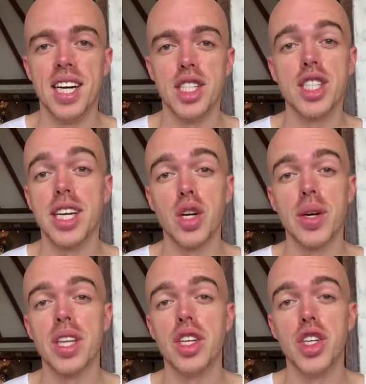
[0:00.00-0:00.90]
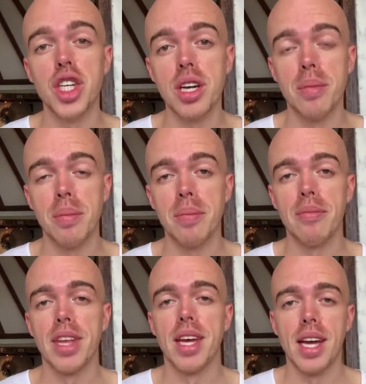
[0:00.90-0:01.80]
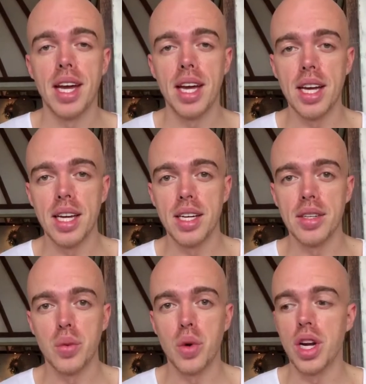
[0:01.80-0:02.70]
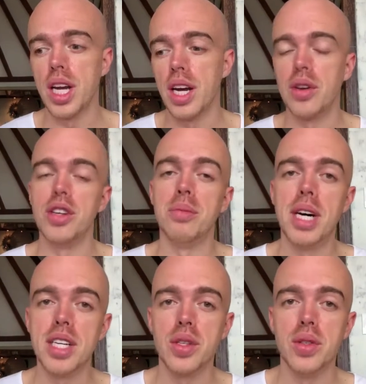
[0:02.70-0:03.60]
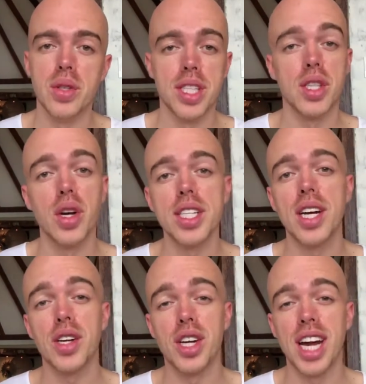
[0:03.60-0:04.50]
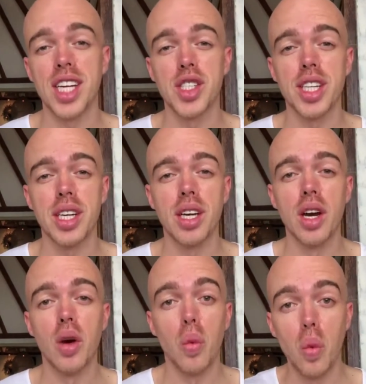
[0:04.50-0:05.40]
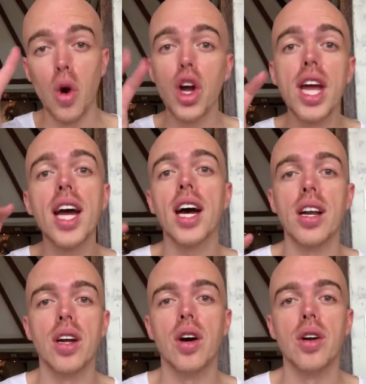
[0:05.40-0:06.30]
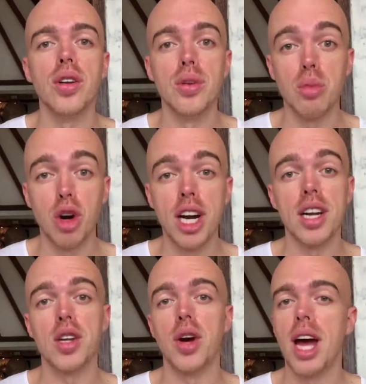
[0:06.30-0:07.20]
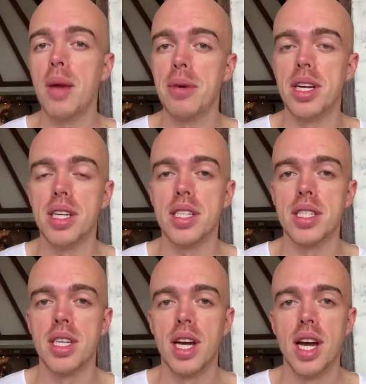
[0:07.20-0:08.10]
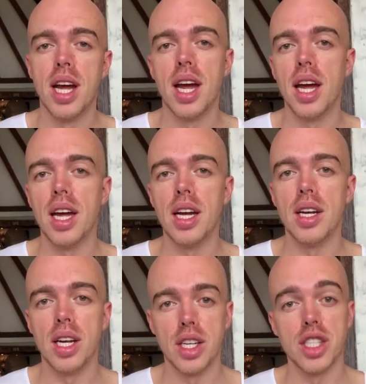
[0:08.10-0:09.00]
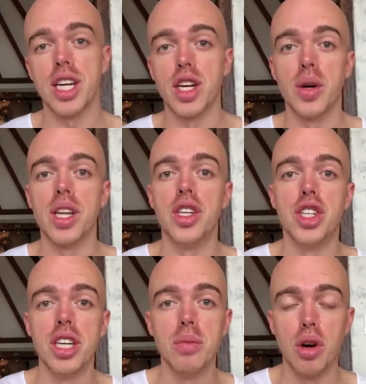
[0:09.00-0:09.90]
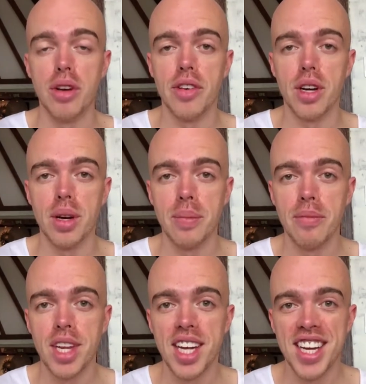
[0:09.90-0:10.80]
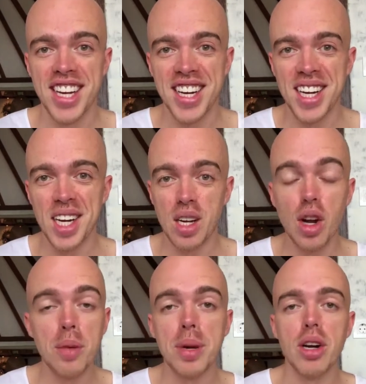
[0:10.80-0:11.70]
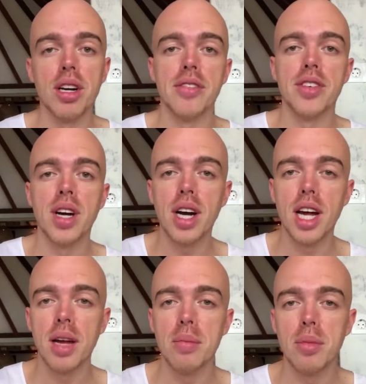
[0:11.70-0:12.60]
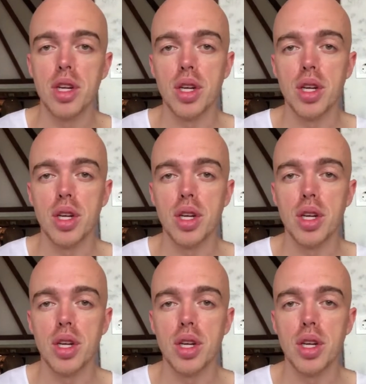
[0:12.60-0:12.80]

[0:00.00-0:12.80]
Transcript: Just like going to the gym and working out on your muscles, it turns out you can actually work out on your brain and your happiness. And just like going to the gym over a long period of time,